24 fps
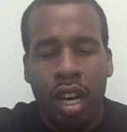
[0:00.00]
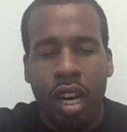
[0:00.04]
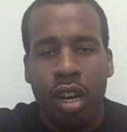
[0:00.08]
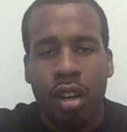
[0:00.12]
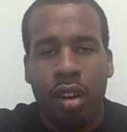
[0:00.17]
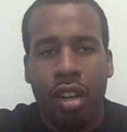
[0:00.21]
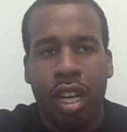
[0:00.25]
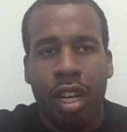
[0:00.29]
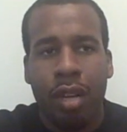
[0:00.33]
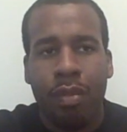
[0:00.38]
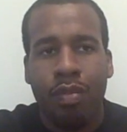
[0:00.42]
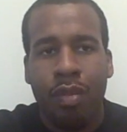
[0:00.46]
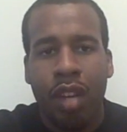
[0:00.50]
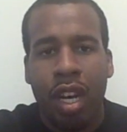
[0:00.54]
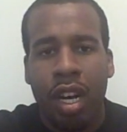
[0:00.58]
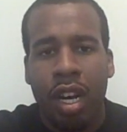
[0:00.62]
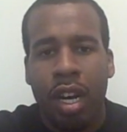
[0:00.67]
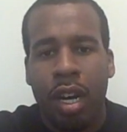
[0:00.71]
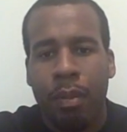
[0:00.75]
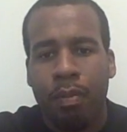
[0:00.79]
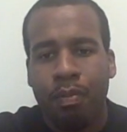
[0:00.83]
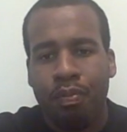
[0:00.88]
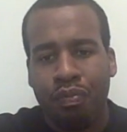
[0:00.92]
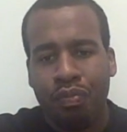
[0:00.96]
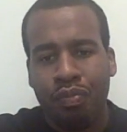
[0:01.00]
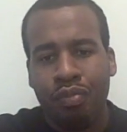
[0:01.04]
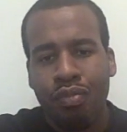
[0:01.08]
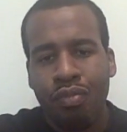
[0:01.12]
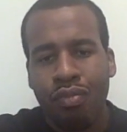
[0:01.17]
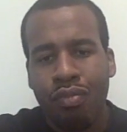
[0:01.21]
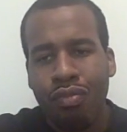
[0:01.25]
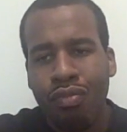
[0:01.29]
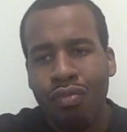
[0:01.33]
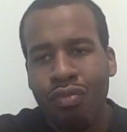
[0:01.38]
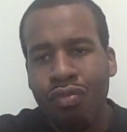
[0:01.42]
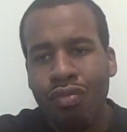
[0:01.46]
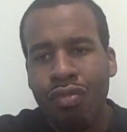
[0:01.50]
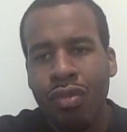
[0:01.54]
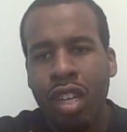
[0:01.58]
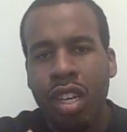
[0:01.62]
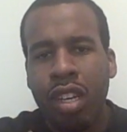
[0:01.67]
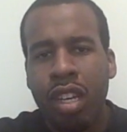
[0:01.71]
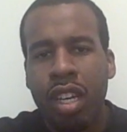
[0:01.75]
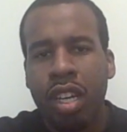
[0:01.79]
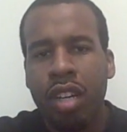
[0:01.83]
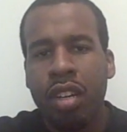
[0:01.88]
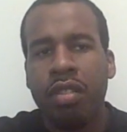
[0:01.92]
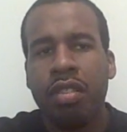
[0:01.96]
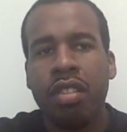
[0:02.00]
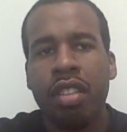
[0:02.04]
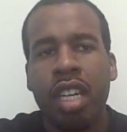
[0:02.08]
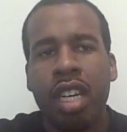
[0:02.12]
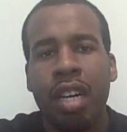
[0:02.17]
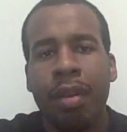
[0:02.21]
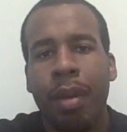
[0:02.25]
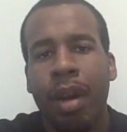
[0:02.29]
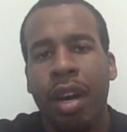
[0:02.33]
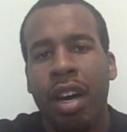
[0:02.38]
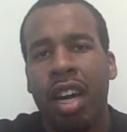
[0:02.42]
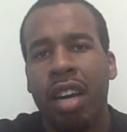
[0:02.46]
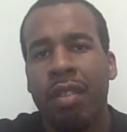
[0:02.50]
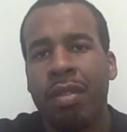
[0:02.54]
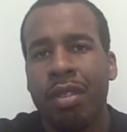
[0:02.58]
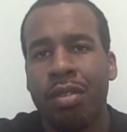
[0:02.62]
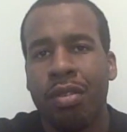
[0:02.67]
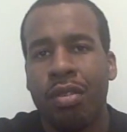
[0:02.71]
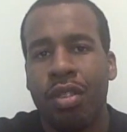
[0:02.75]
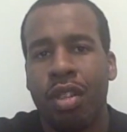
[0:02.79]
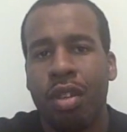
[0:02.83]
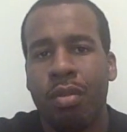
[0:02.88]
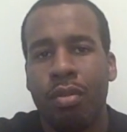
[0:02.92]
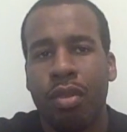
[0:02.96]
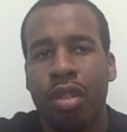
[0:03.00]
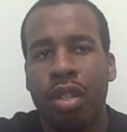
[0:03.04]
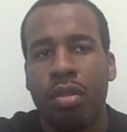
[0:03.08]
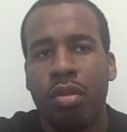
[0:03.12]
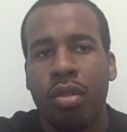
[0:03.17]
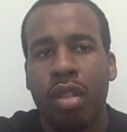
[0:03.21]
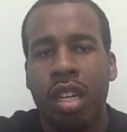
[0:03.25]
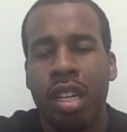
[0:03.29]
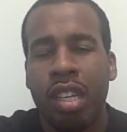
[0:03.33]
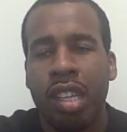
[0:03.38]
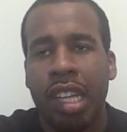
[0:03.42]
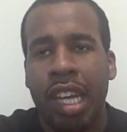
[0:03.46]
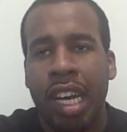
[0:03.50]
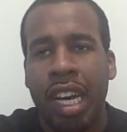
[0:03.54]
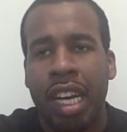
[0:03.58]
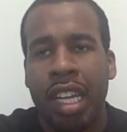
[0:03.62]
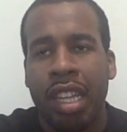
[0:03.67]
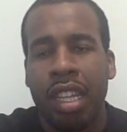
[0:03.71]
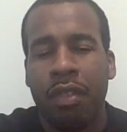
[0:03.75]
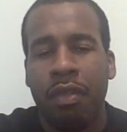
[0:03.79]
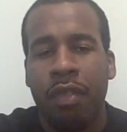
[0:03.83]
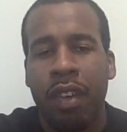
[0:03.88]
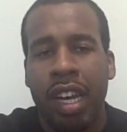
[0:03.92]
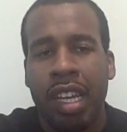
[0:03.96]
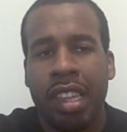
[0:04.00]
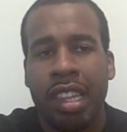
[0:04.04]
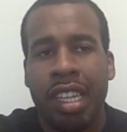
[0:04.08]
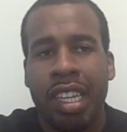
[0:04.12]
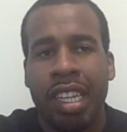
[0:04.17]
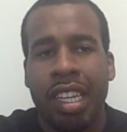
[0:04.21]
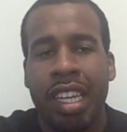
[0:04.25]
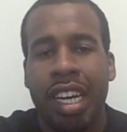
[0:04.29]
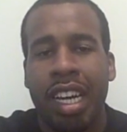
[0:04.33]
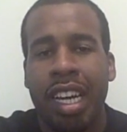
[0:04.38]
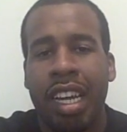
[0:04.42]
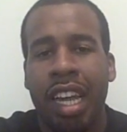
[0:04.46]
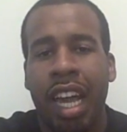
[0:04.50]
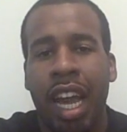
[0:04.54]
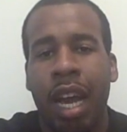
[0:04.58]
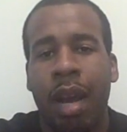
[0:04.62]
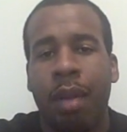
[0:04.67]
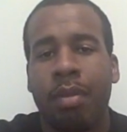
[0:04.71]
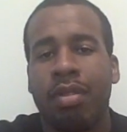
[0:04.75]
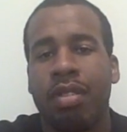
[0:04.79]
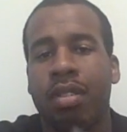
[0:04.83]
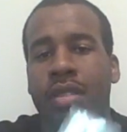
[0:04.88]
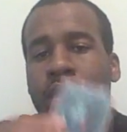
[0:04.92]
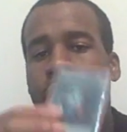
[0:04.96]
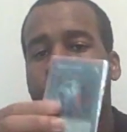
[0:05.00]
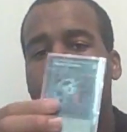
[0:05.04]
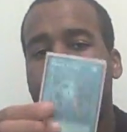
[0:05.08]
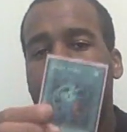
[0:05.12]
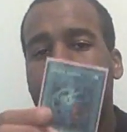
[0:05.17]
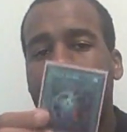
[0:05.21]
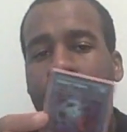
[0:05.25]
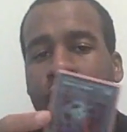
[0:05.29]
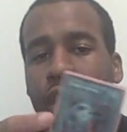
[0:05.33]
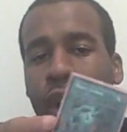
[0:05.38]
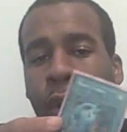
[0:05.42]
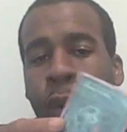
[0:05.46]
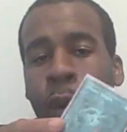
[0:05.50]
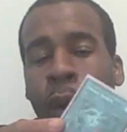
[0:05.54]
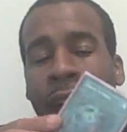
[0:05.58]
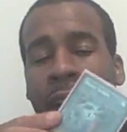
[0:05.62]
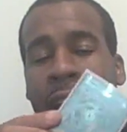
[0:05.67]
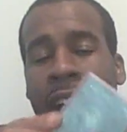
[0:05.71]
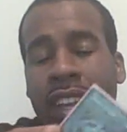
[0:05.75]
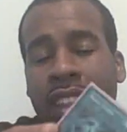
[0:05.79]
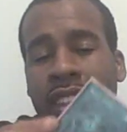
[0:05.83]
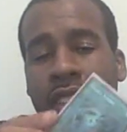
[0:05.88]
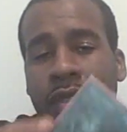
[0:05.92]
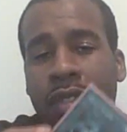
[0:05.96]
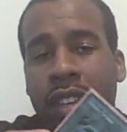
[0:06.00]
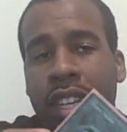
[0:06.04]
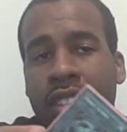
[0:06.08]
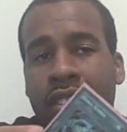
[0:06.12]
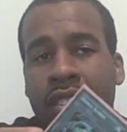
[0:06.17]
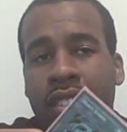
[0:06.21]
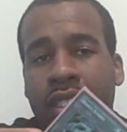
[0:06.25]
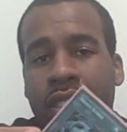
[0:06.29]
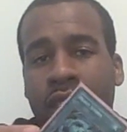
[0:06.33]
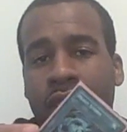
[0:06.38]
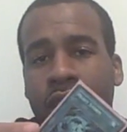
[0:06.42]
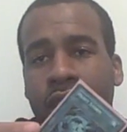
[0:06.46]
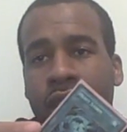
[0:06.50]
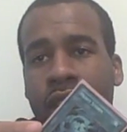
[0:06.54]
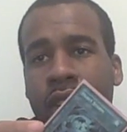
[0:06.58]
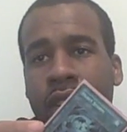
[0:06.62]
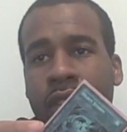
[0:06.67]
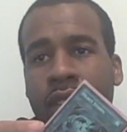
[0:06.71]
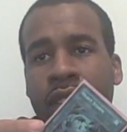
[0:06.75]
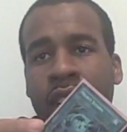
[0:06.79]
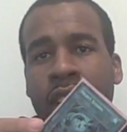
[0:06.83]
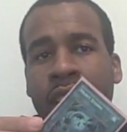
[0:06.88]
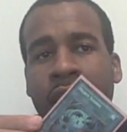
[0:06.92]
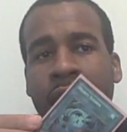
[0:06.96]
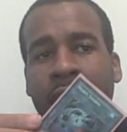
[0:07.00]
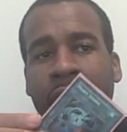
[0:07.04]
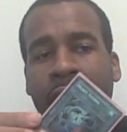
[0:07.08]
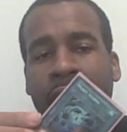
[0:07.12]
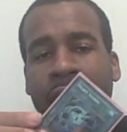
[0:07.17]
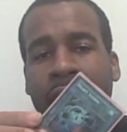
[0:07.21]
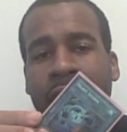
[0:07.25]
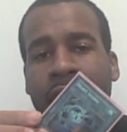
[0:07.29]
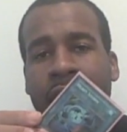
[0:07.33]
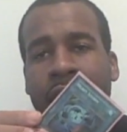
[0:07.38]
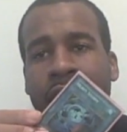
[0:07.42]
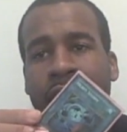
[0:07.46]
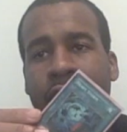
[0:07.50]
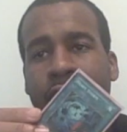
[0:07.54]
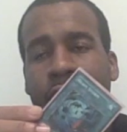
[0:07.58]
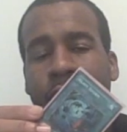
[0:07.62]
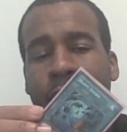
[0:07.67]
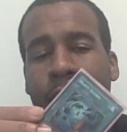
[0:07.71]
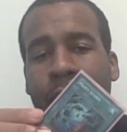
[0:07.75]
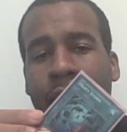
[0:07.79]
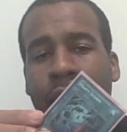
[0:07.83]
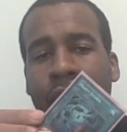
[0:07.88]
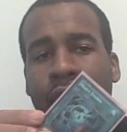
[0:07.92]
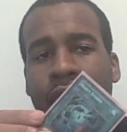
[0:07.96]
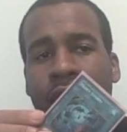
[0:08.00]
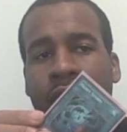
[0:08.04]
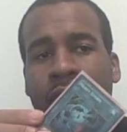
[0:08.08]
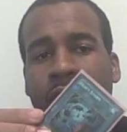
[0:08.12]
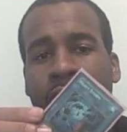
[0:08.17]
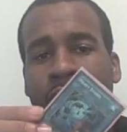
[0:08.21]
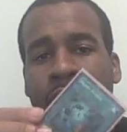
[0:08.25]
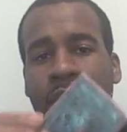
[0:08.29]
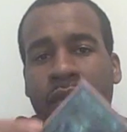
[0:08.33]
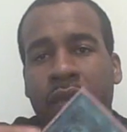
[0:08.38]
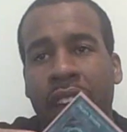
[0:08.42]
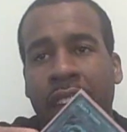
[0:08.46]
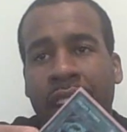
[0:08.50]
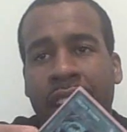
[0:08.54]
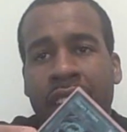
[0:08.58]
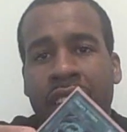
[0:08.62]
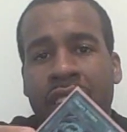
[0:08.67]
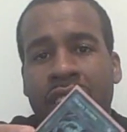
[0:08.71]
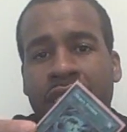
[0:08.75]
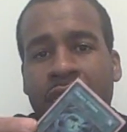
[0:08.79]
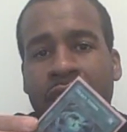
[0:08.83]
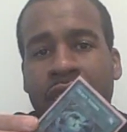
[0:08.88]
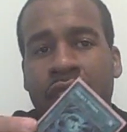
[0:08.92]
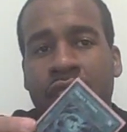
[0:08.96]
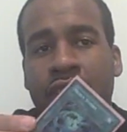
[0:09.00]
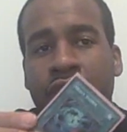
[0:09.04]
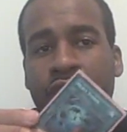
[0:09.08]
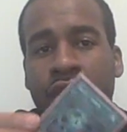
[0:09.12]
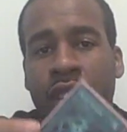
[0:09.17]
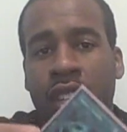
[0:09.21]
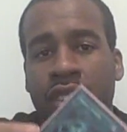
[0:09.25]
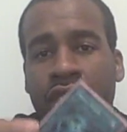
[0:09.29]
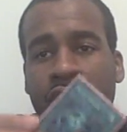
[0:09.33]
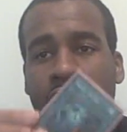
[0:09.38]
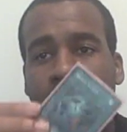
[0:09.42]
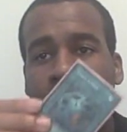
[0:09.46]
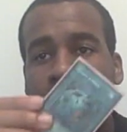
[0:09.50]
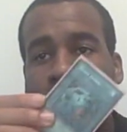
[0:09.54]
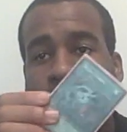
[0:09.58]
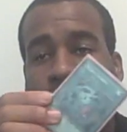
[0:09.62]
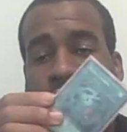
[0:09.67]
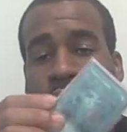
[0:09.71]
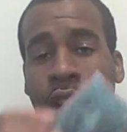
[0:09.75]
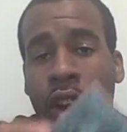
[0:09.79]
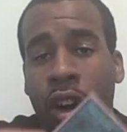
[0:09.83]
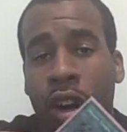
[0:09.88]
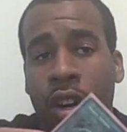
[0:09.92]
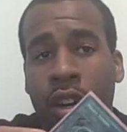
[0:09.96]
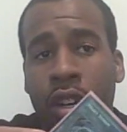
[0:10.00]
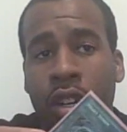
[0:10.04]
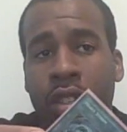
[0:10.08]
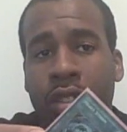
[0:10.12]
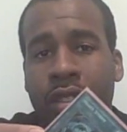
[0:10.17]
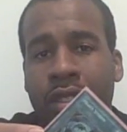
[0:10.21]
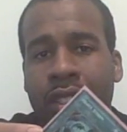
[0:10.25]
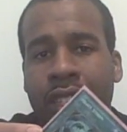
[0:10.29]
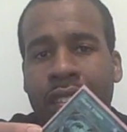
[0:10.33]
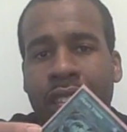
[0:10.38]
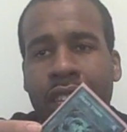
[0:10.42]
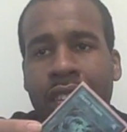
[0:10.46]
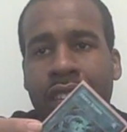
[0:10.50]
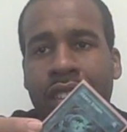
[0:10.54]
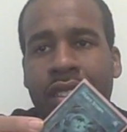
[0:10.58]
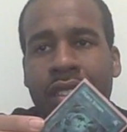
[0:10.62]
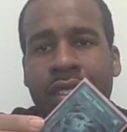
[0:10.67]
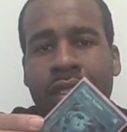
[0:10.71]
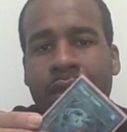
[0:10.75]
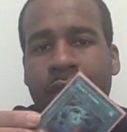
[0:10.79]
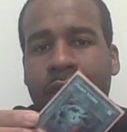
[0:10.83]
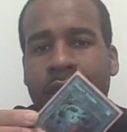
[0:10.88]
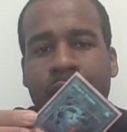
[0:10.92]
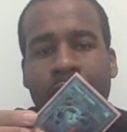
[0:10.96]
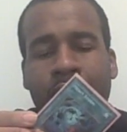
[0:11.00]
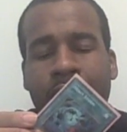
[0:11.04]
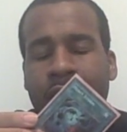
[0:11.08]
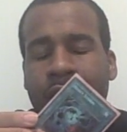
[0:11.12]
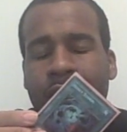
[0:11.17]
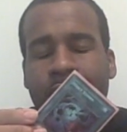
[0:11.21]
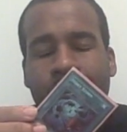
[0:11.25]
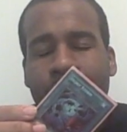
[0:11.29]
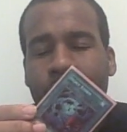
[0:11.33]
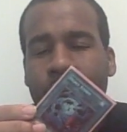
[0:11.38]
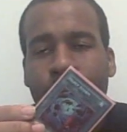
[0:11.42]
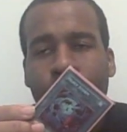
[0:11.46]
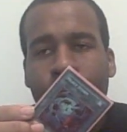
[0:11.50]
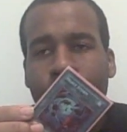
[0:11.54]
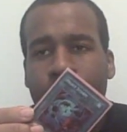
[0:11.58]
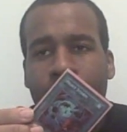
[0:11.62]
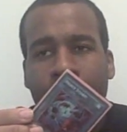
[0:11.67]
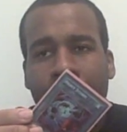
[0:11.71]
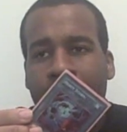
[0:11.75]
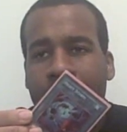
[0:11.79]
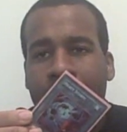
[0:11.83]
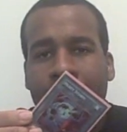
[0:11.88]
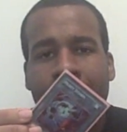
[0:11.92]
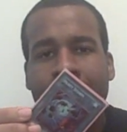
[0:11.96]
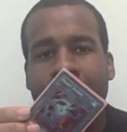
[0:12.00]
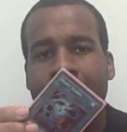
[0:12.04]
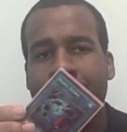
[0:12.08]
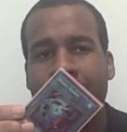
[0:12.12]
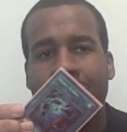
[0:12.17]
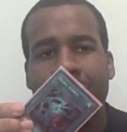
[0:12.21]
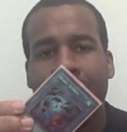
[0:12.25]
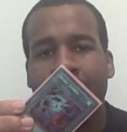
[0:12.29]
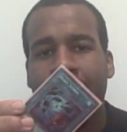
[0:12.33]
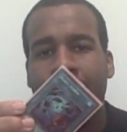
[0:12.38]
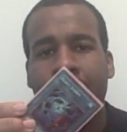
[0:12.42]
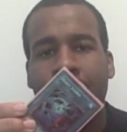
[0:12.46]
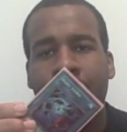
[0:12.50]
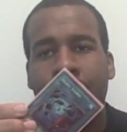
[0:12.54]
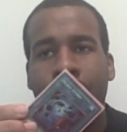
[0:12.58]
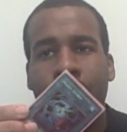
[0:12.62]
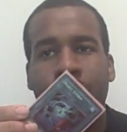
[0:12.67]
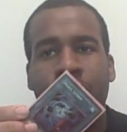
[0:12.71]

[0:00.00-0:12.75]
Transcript: Okay. Um, here's the thing about Heavy Storm. When you looked at the fact that it had absolutely no activation cost and the amount of advantage and destruction it caused, it just it is no contest that the